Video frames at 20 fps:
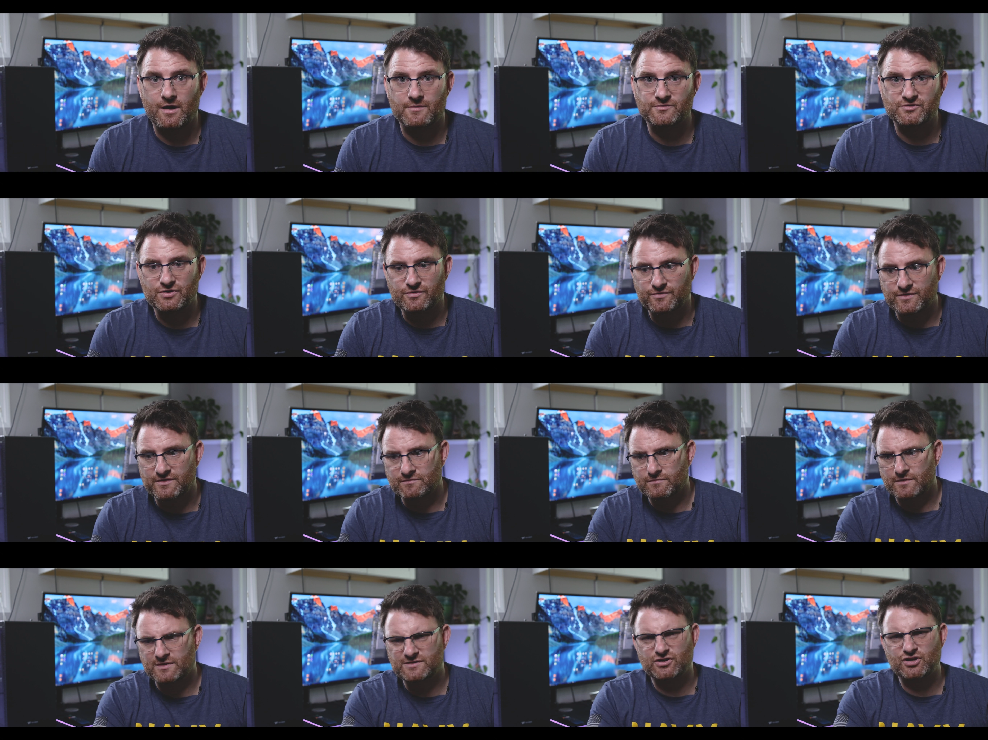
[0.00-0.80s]
So
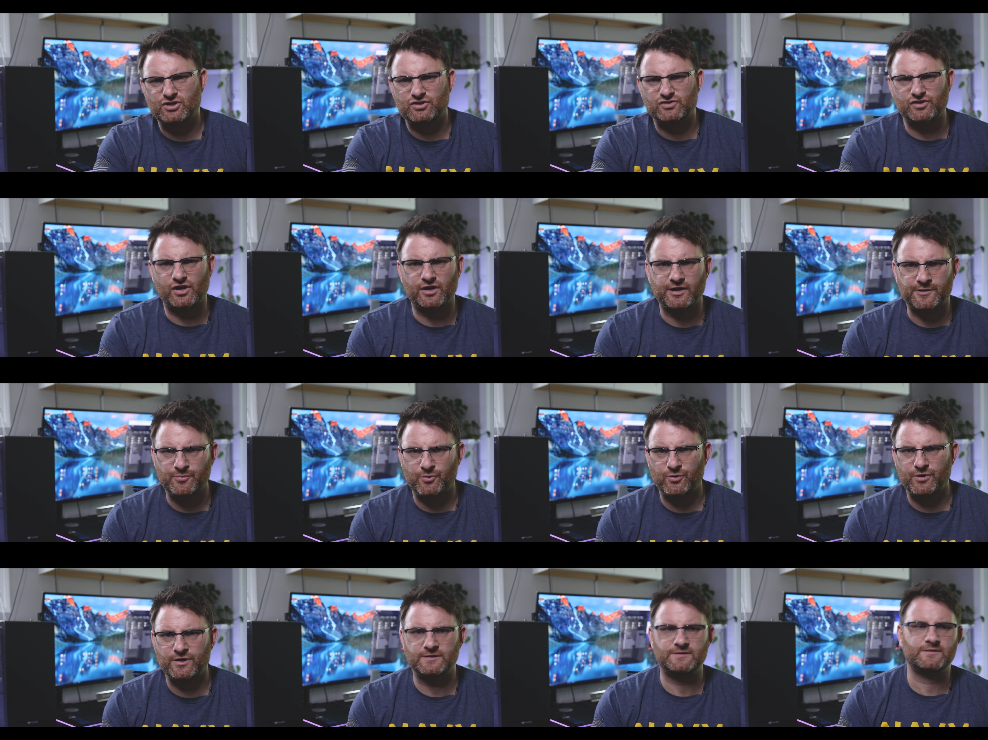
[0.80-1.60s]
it's a good starting
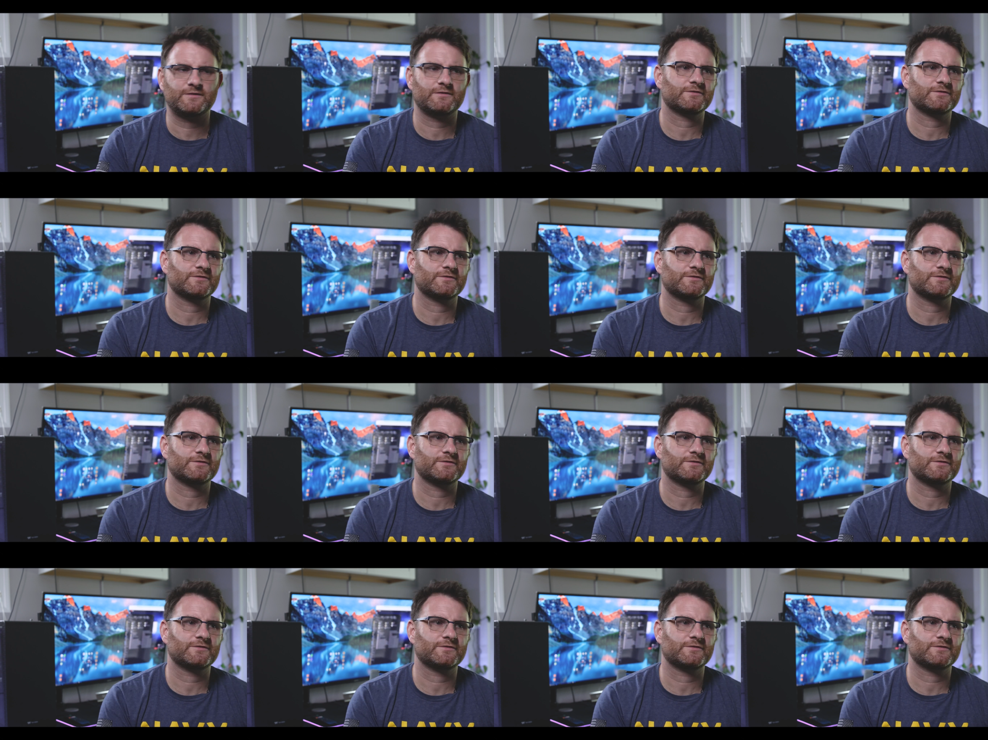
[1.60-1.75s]
point.